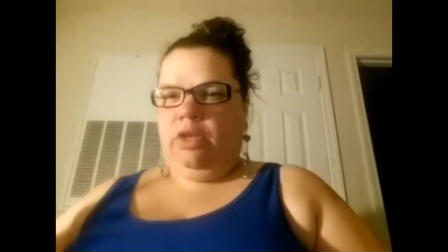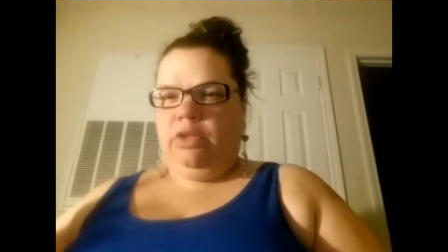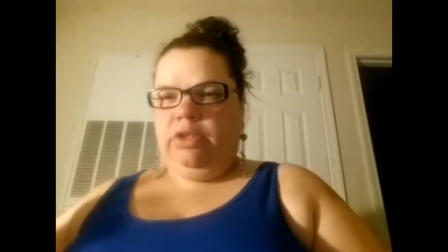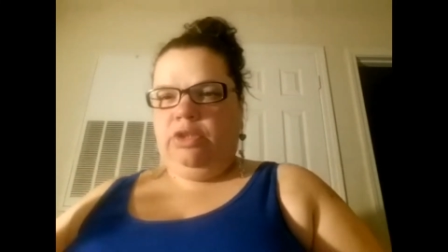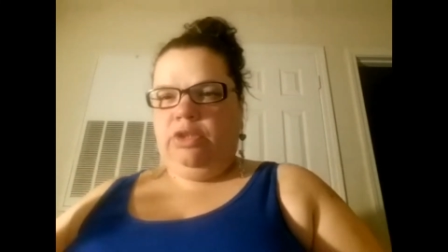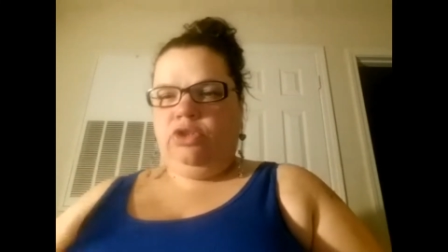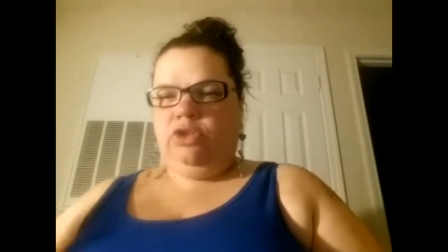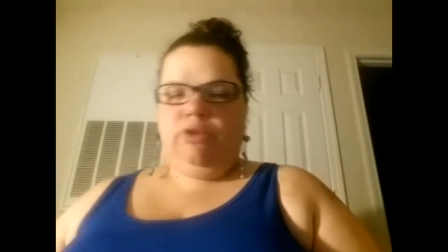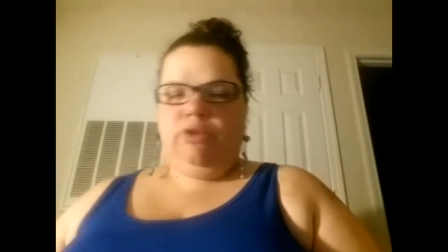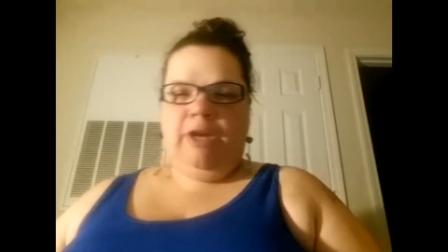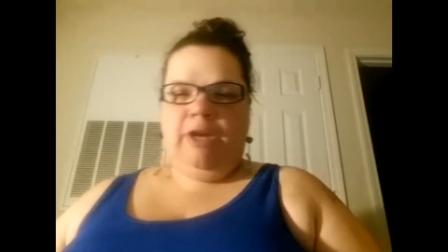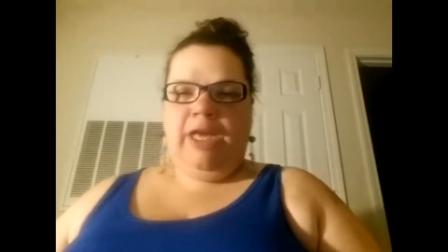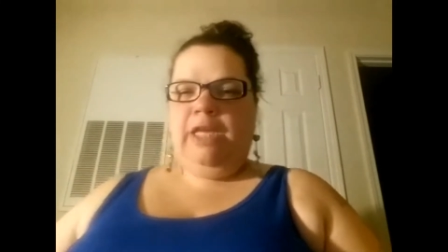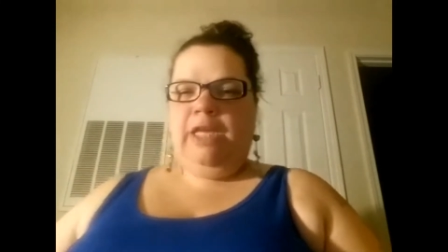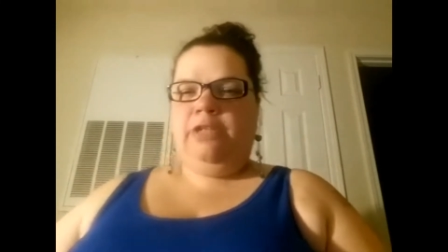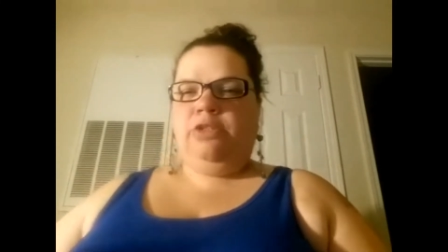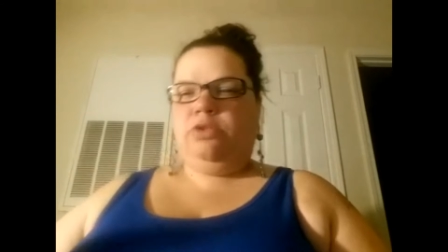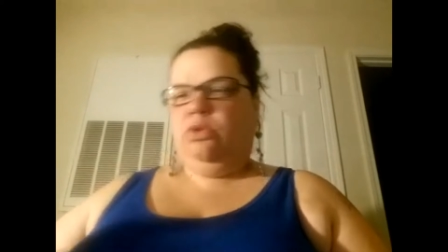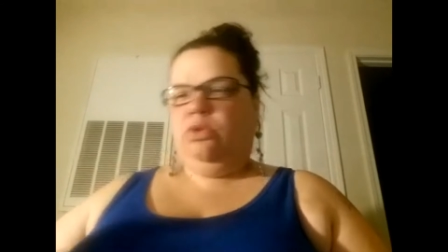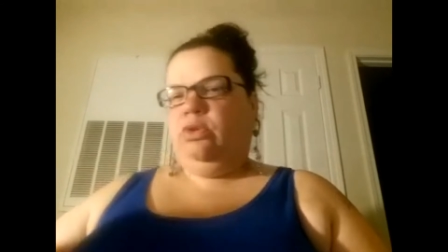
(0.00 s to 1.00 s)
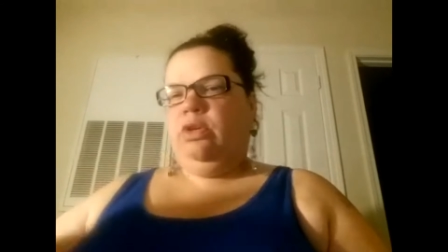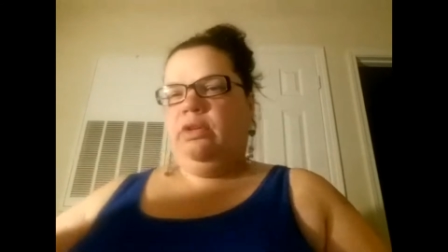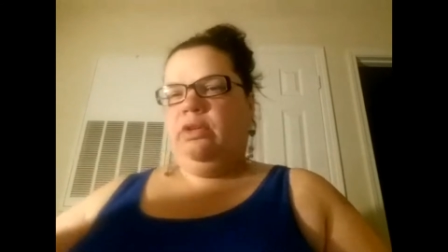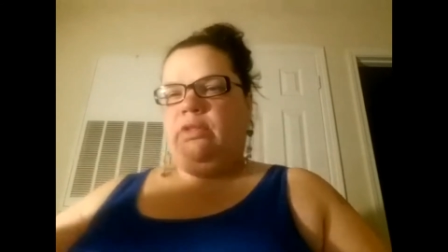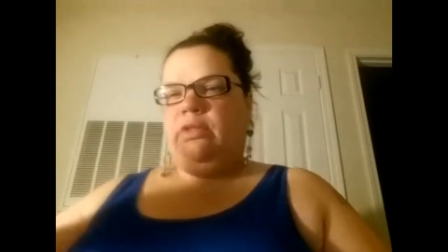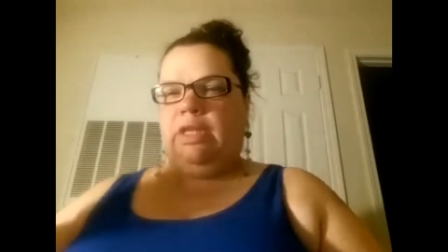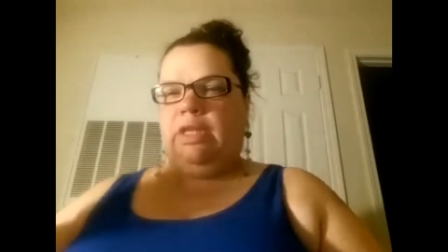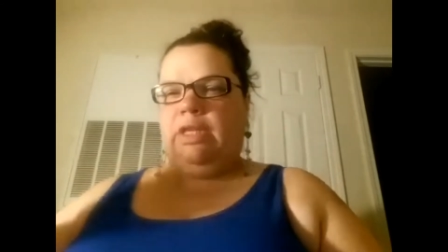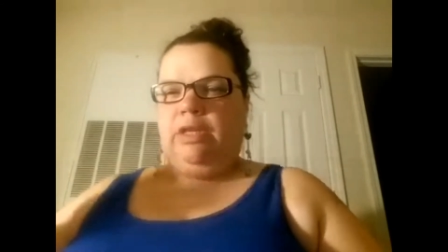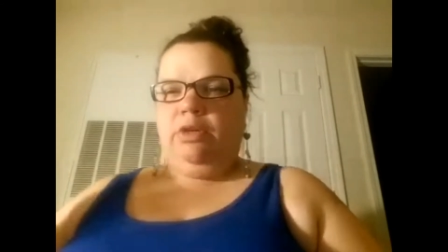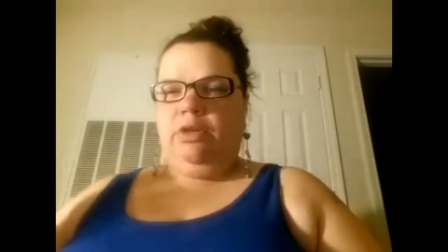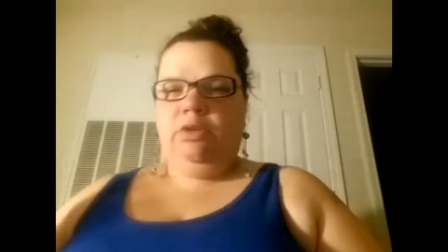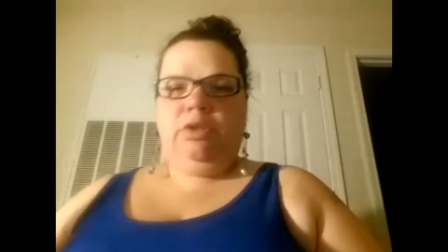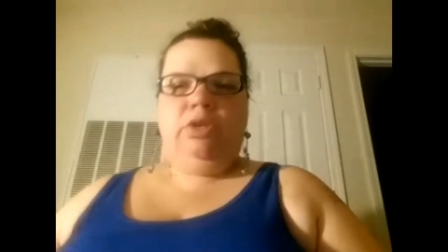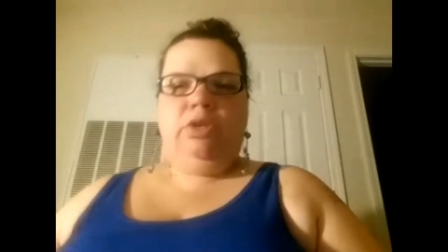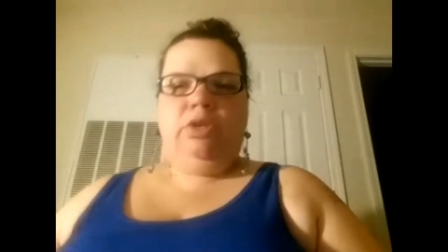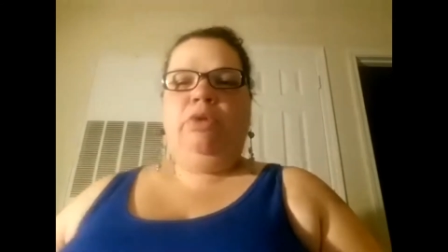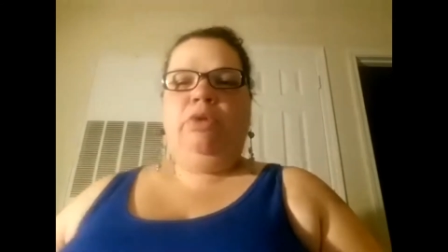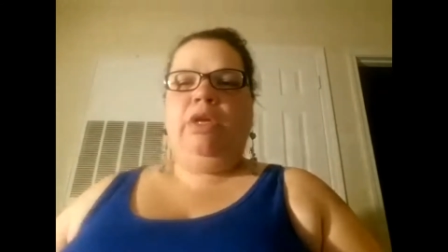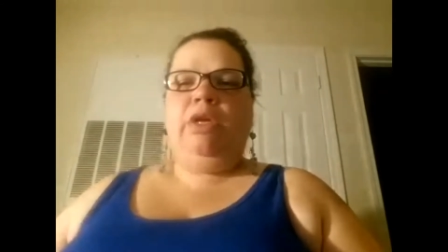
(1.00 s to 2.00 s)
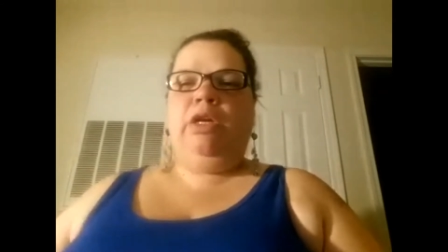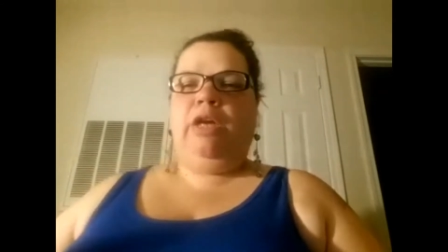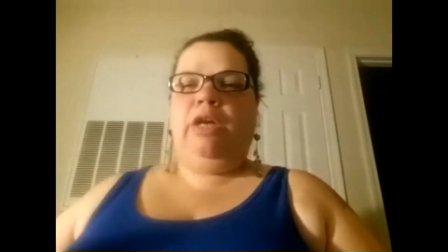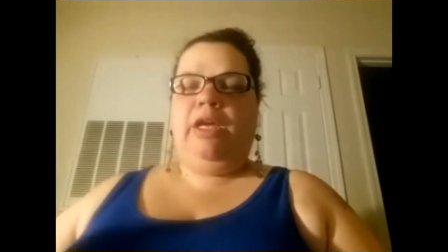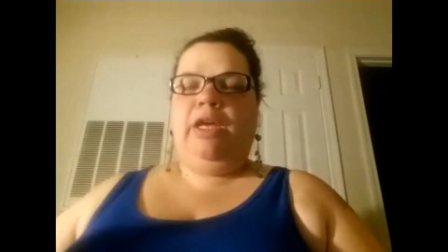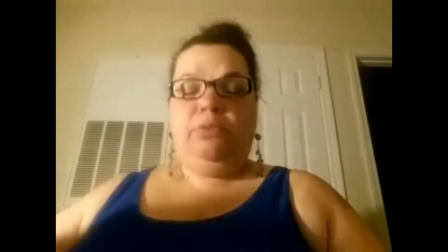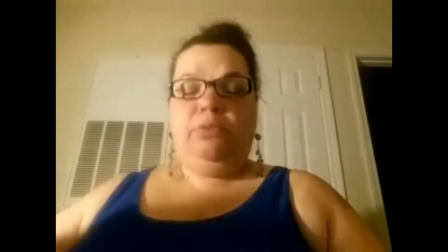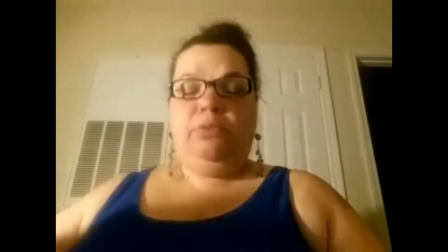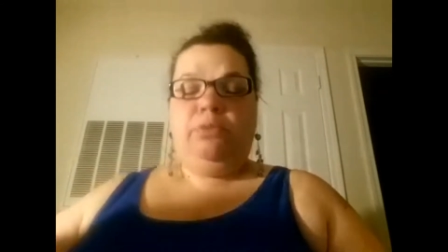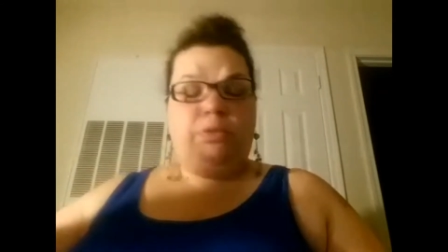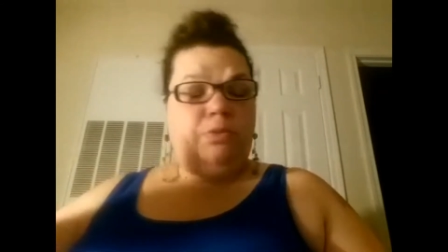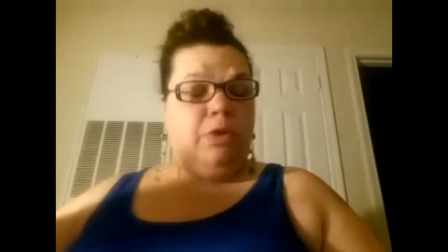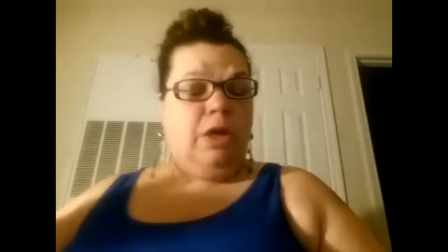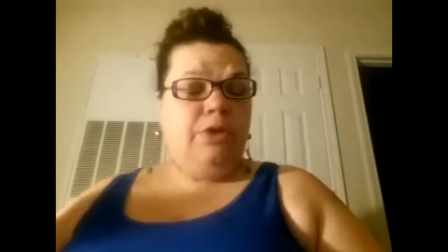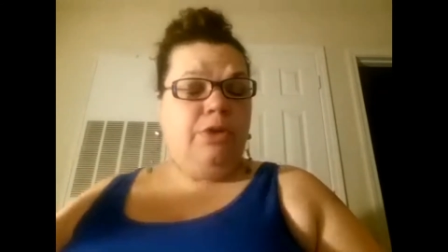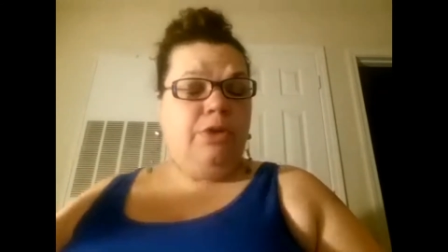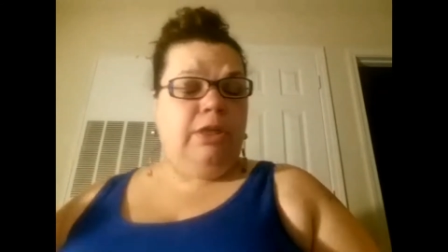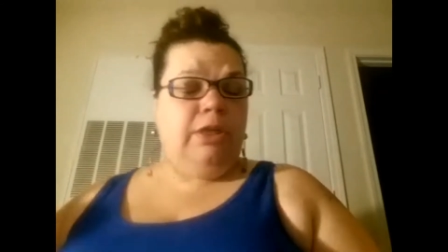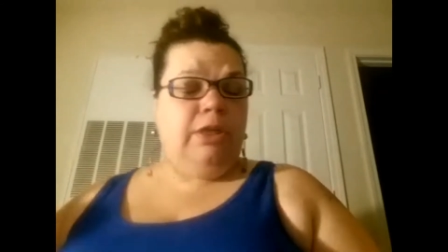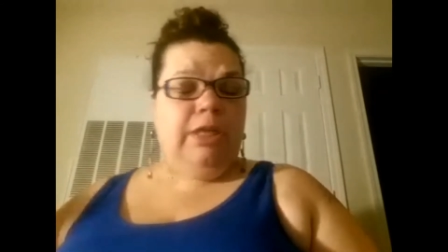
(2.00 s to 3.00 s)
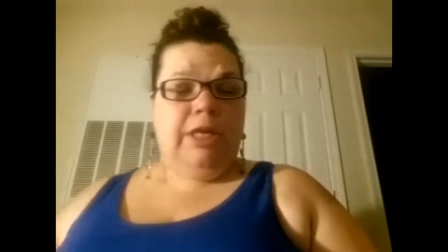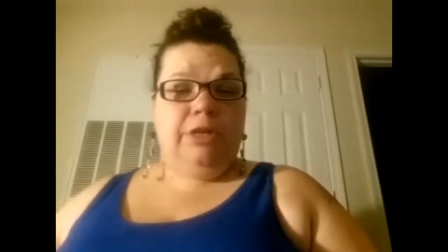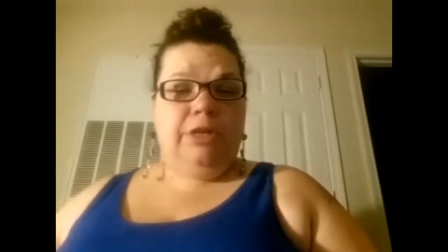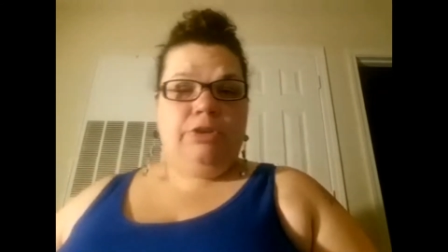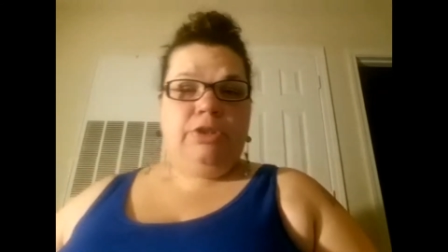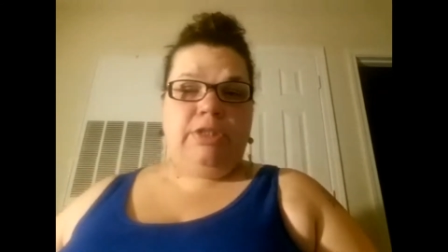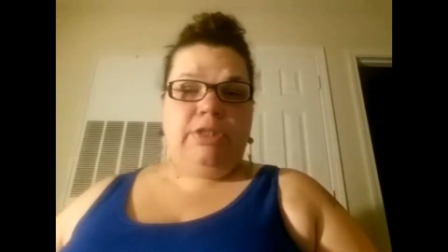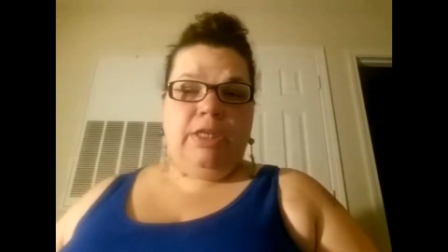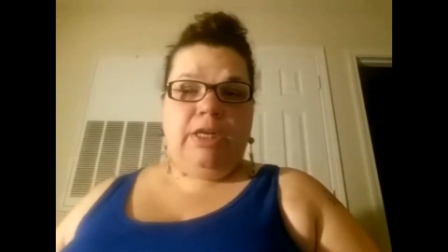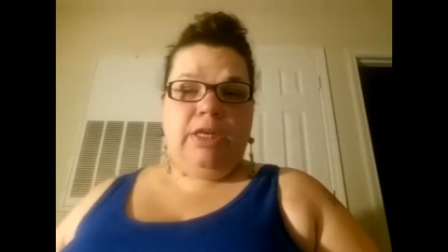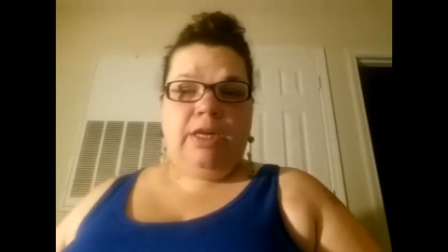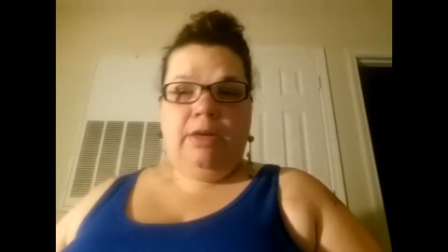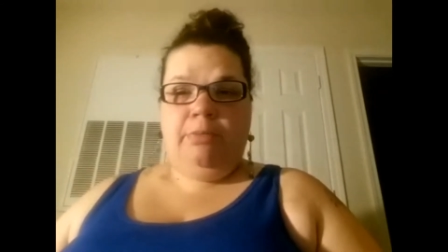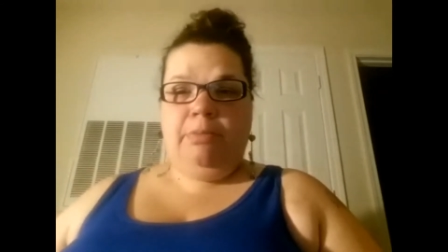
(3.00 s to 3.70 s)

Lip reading: trans or the queer and other letters that